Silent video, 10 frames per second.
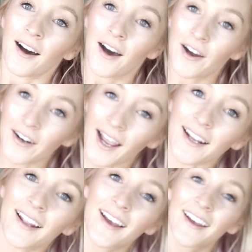All
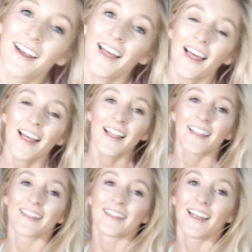right,
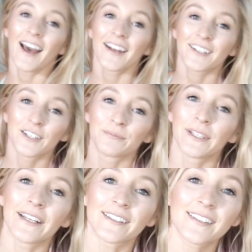that
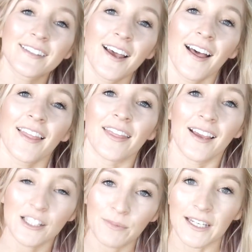completes
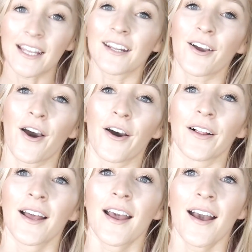this bikini haul.